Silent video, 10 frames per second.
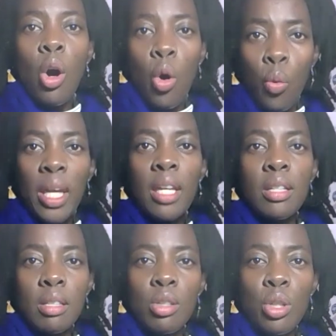or we
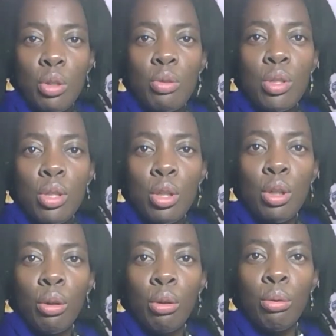can choose
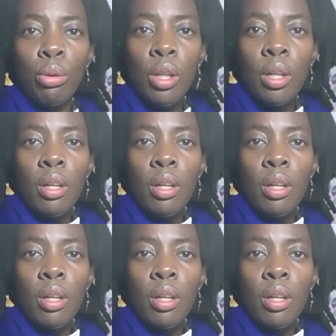to